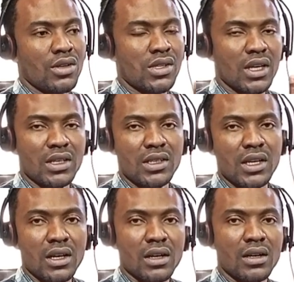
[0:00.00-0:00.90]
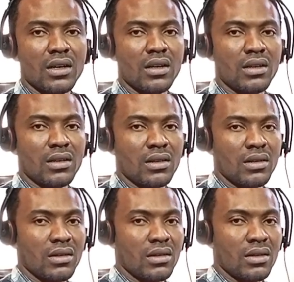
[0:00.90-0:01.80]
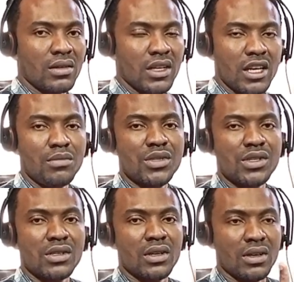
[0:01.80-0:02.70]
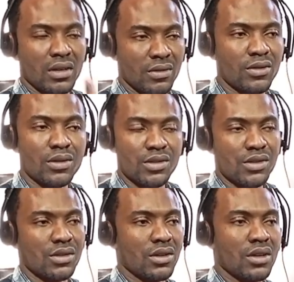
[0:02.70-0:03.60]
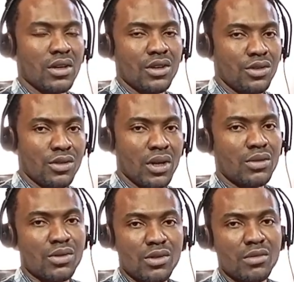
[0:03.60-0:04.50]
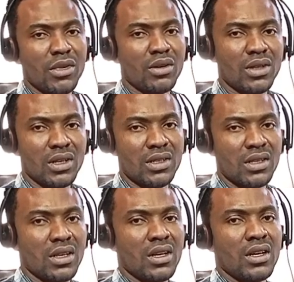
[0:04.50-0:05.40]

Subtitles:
Cite their names. Of course, you know how to go about that.